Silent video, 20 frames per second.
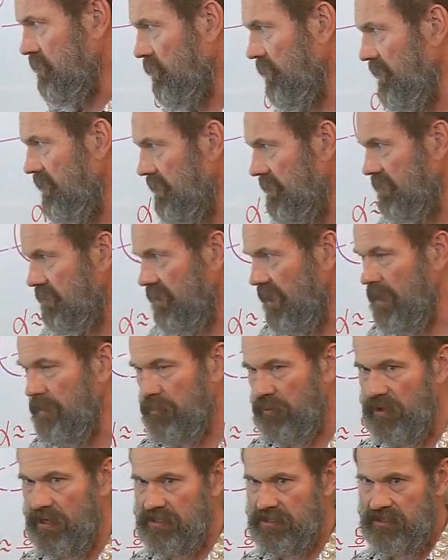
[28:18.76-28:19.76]
the way the design
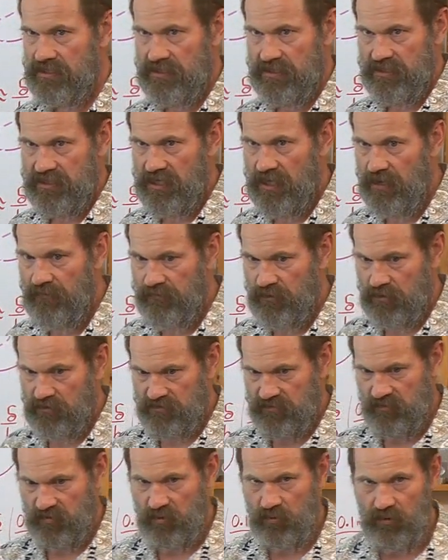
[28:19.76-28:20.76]
process itself goes
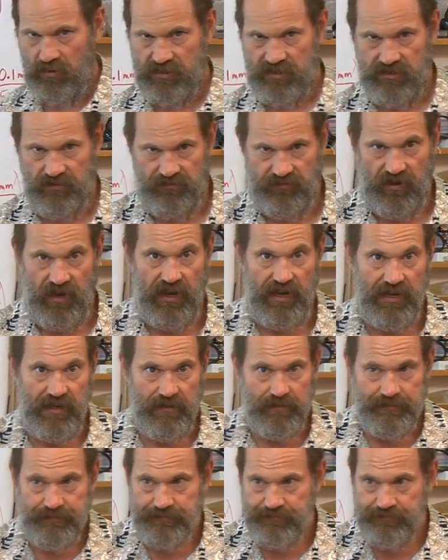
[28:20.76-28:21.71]
from coarse to fine,